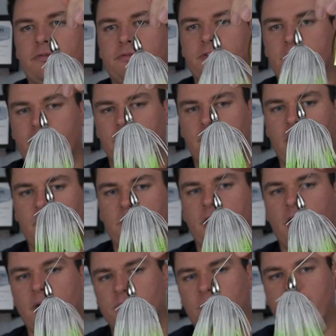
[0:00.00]
fish are coming
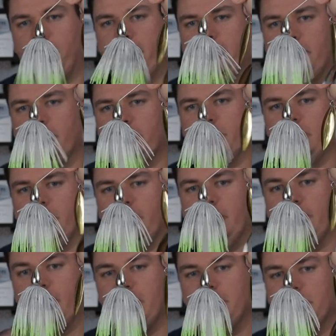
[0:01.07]
up to bite this thing
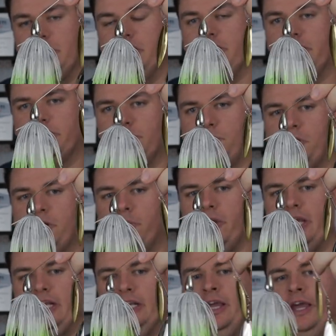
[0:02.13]
and they see this
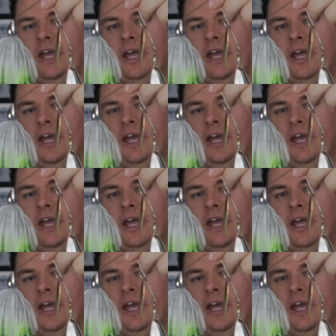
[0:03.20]
spinnerbait,